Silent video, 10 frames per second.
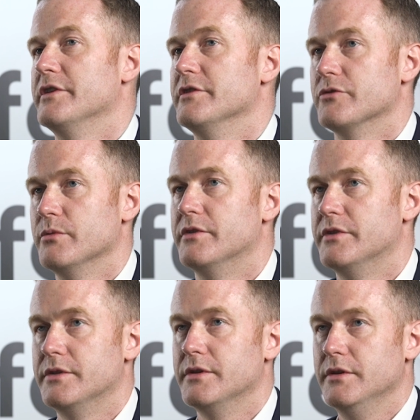patients with
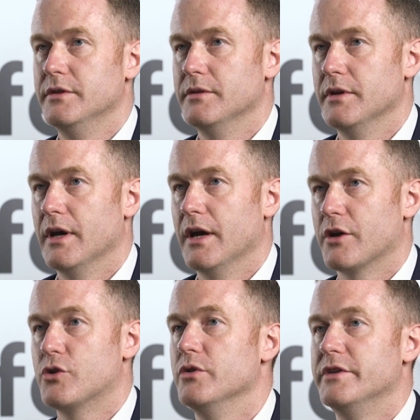
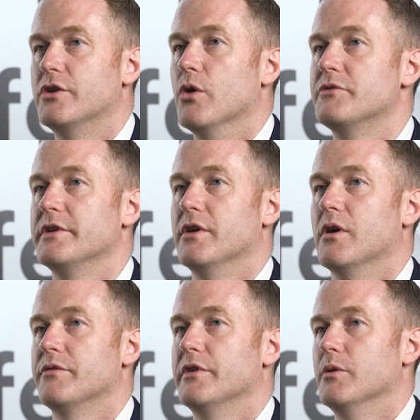acute decompensated
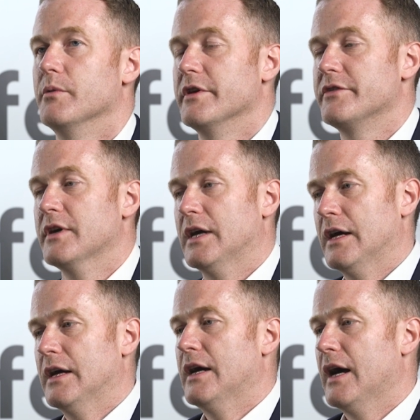heart failure. With this,
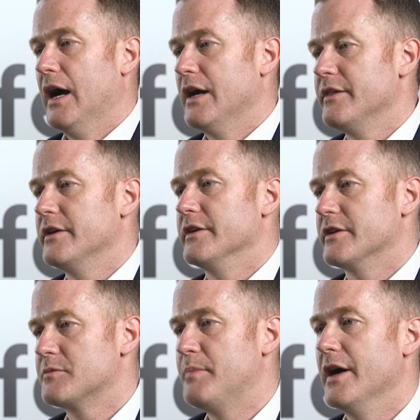I think
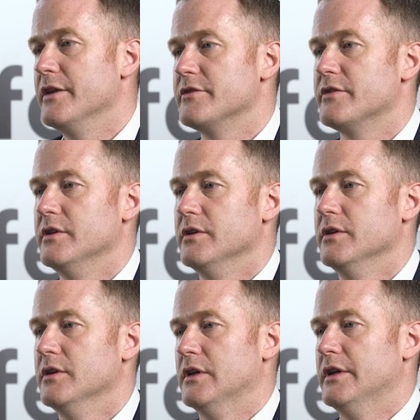expands
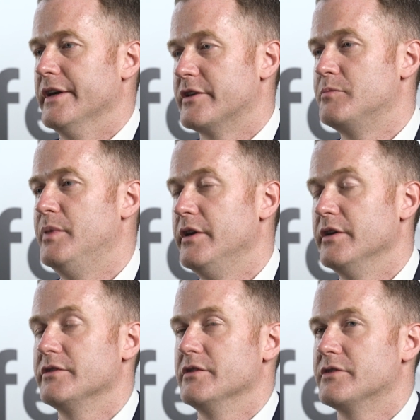the
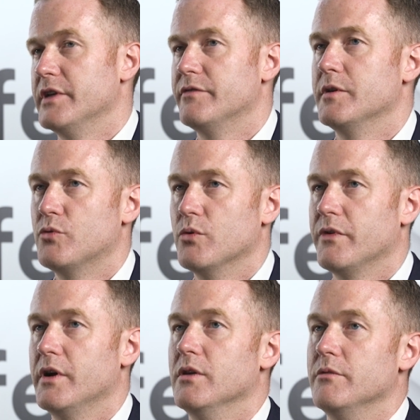experience and safety
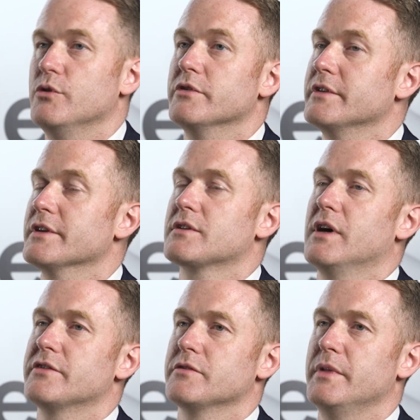profile of using this
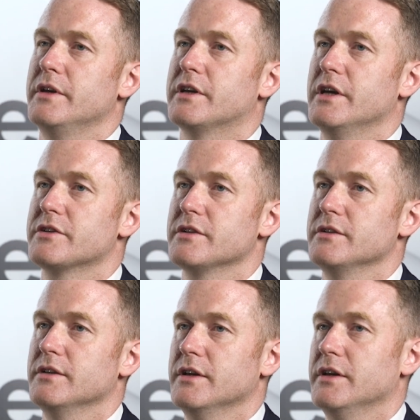class of medication